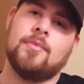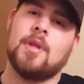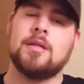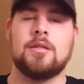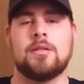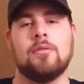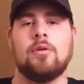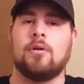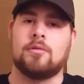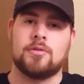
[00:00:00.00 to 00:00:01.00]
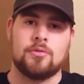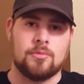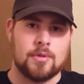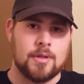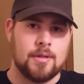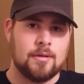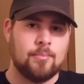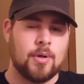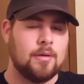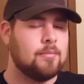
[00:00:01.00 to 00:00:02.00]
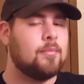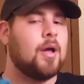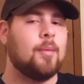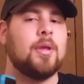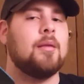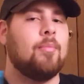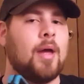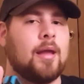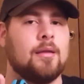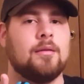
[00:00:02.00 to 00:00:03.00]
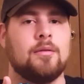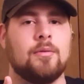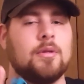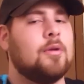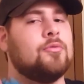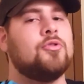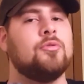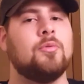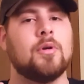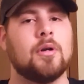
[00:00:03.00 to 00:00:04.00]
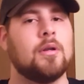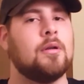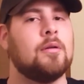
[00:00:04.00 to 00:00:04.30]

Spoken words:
that's just a long story, but I'm getting back into it, don't you worry.